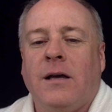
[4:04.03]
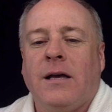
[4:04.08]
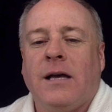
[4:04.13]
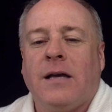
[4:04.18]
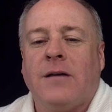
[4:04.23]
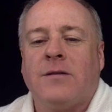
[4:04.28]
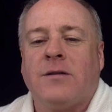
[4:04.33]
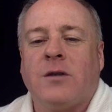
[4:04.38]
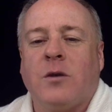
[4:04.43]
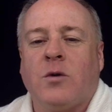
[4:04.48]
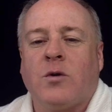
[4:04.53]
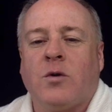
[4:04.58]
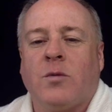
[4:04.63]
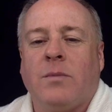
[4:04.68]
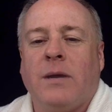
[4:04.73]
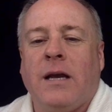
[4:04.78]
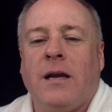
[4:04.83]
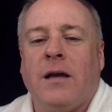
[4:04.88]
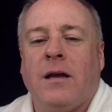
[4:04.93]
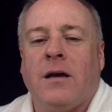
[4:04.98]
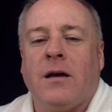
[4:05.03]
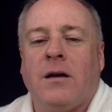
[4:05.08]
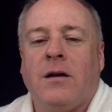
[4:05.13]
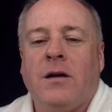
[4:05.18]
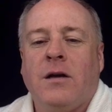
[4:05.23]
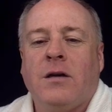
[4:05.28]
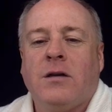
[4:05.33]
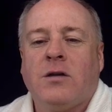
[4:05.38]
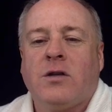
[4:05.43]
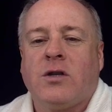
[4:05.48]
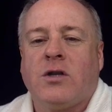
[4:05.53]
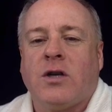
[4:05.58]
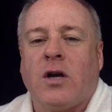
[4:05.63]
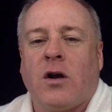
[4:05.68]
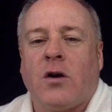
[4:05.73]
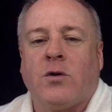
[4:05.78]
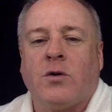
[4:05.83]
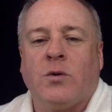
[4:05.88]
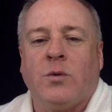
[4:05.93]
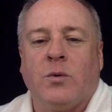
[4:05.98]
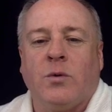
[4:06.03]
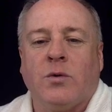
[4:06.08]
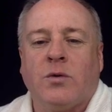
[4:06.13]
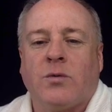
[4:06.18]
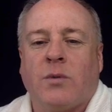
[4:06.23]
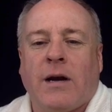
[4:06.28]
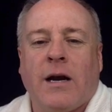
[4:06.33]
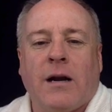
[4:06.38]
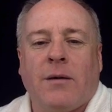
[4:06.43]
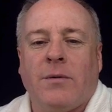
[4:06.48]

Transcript: as social media share tools, right?